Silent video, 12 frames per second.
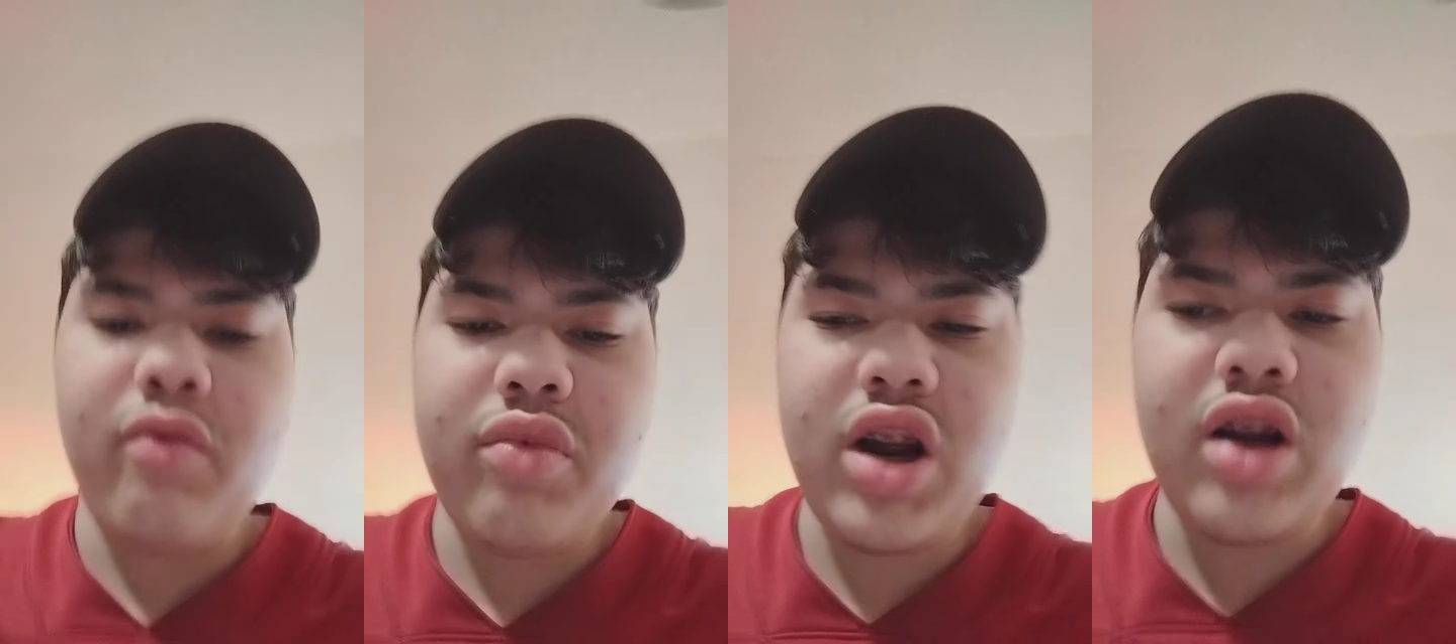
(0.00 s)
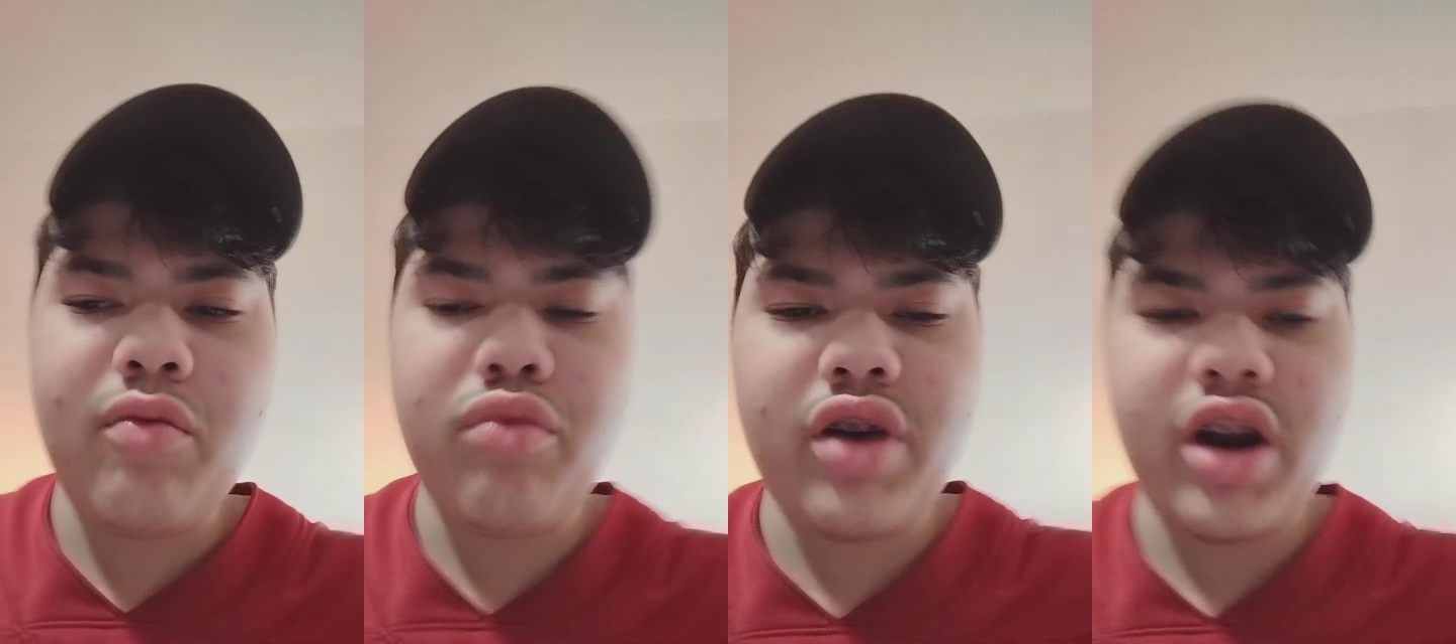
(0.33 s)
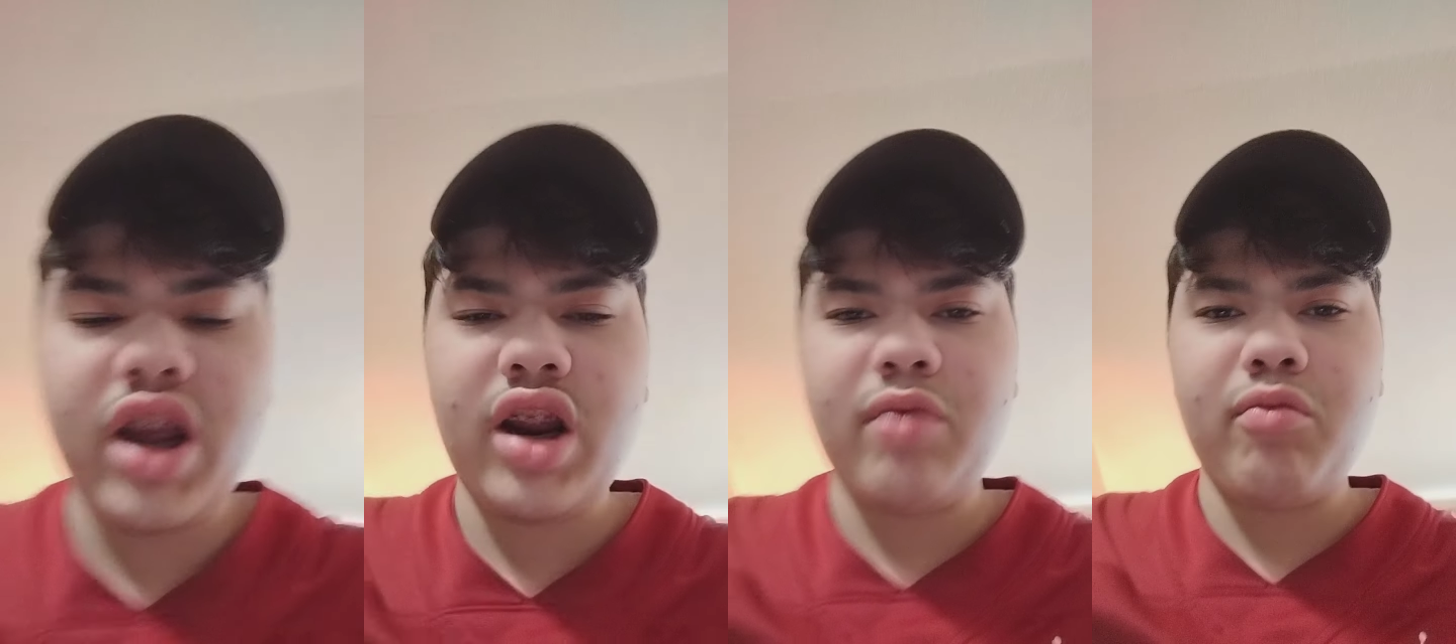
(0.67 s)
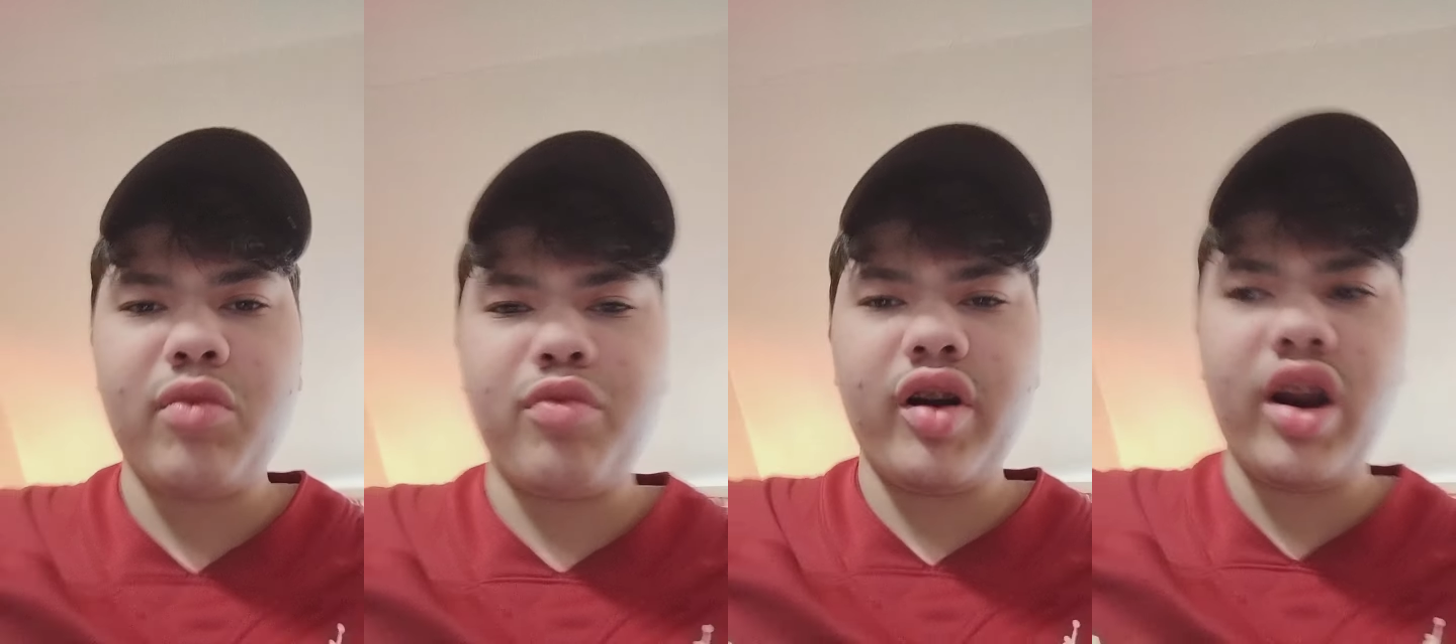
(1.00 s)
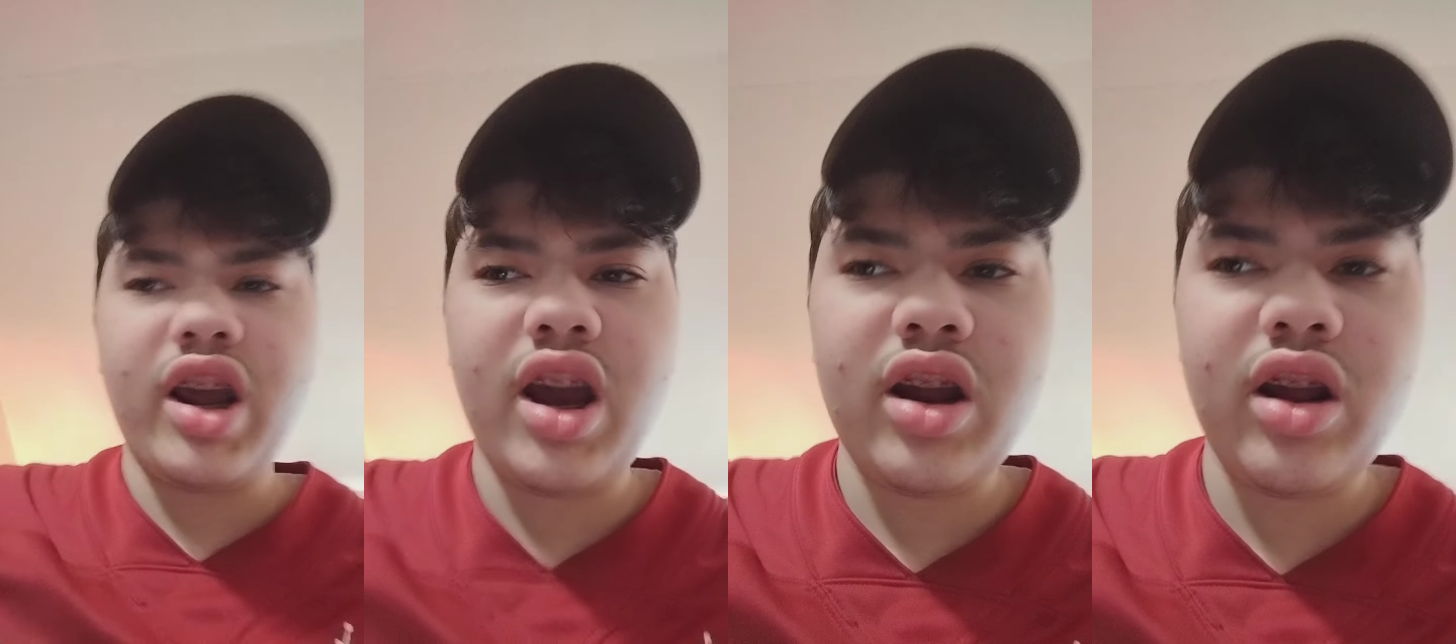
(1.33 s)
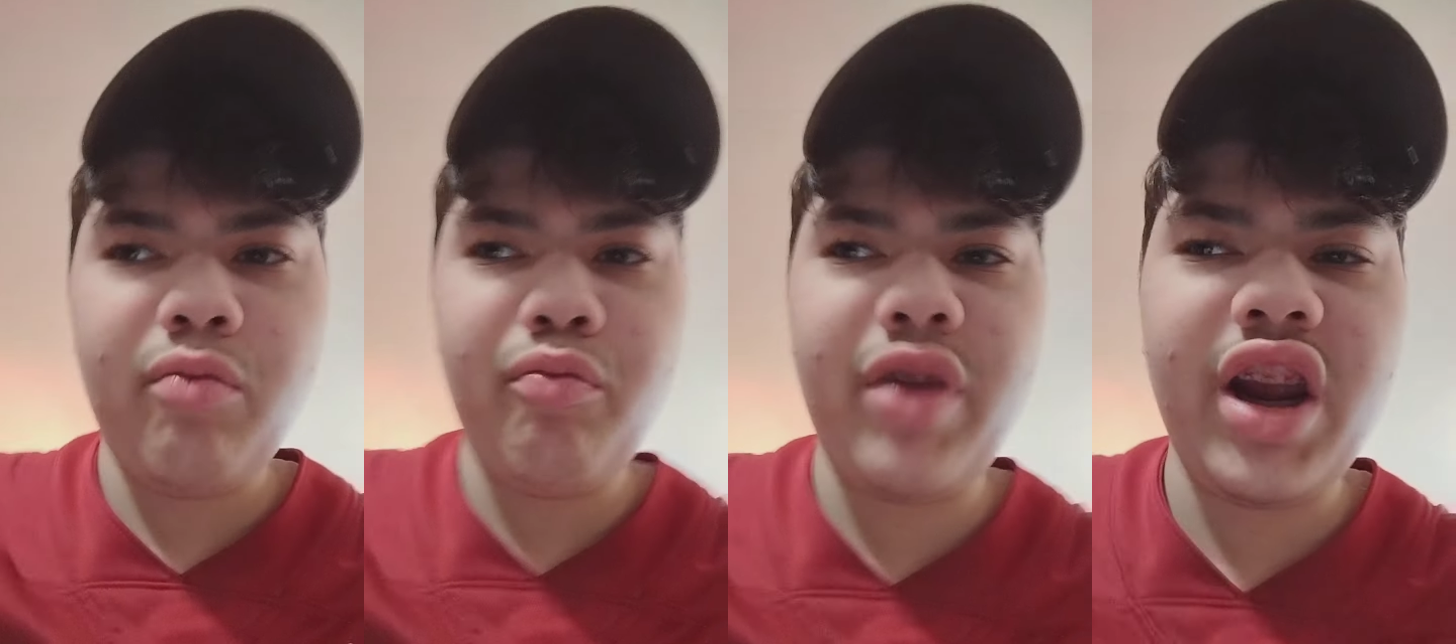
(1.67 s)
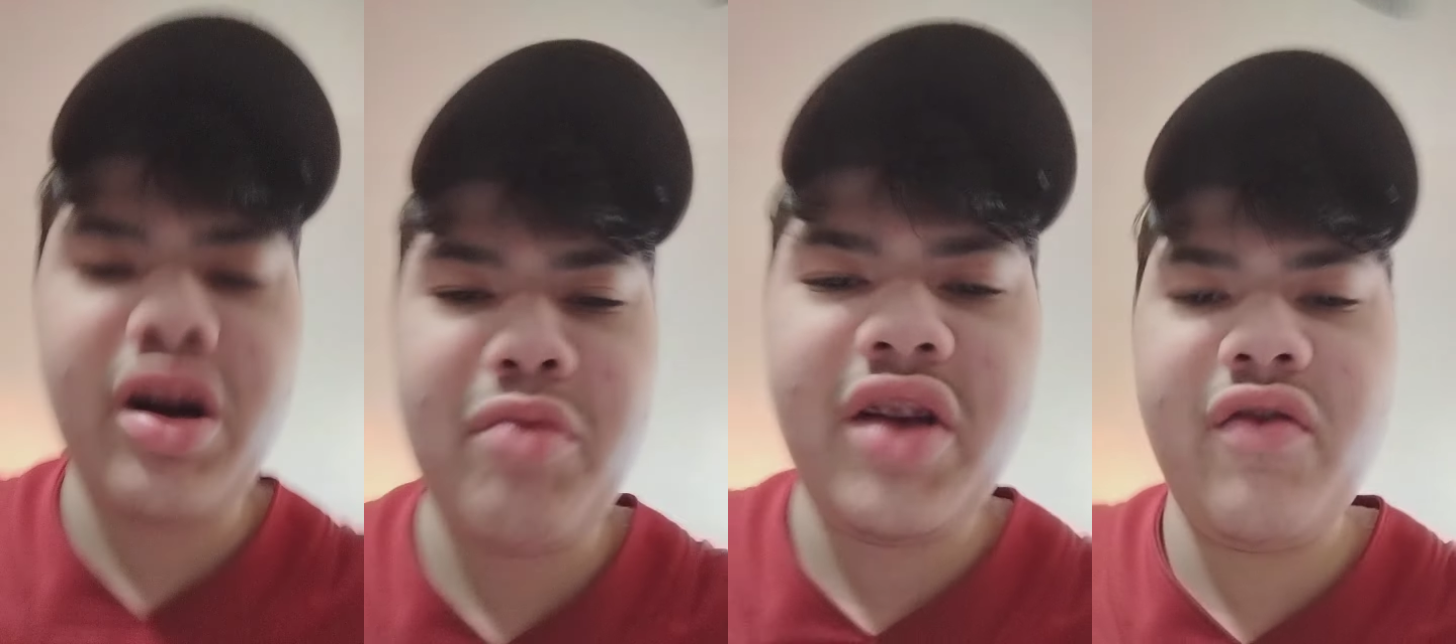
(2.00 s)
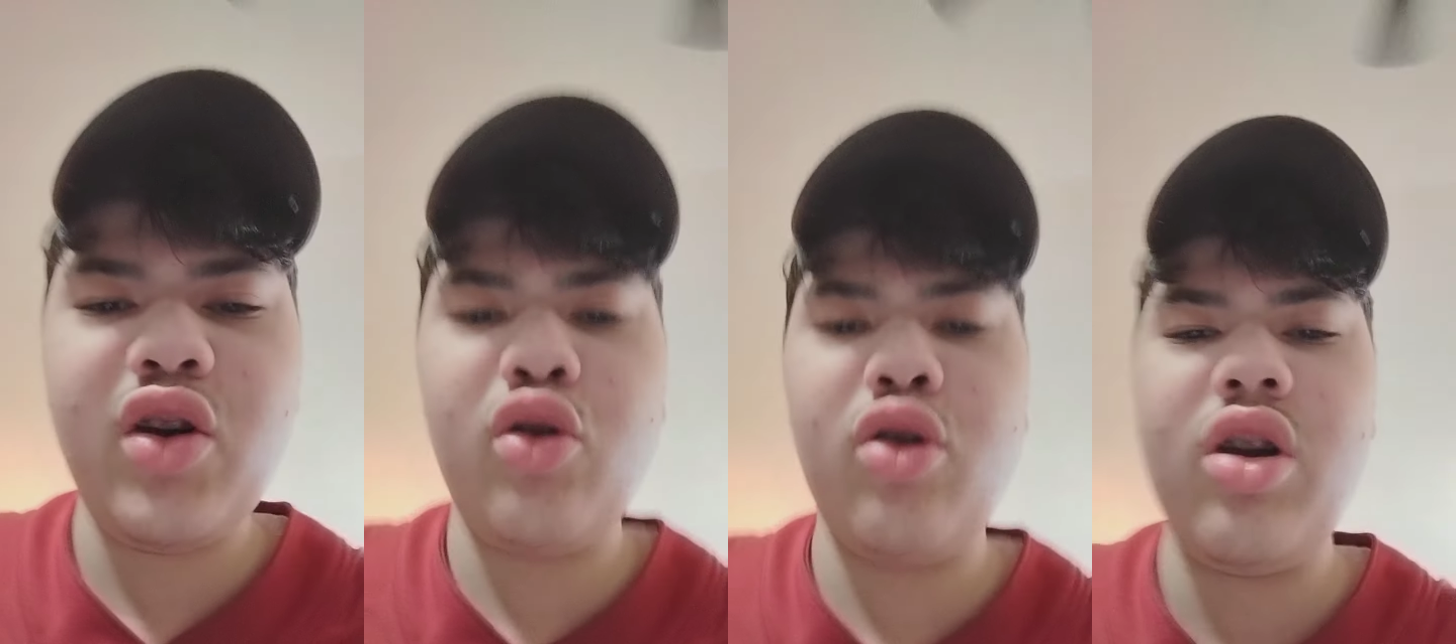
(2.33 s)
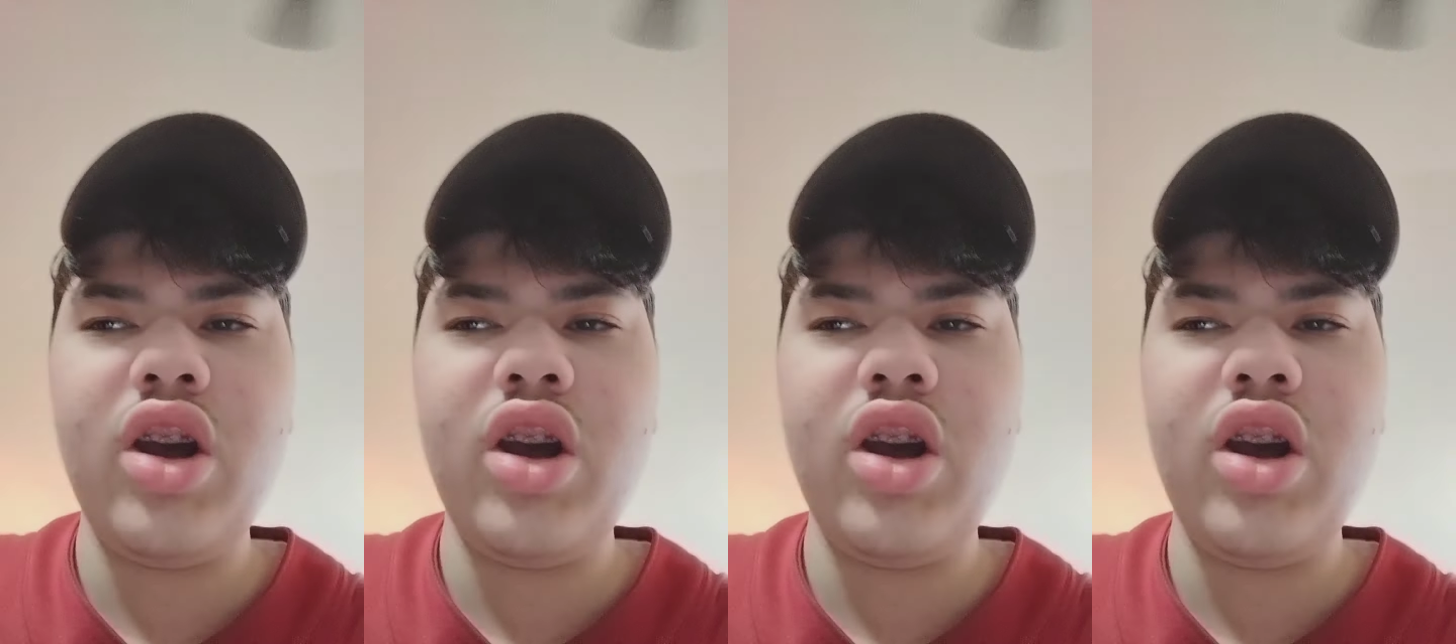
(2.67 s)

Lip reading: I'm gonna bring that Baker Mayfield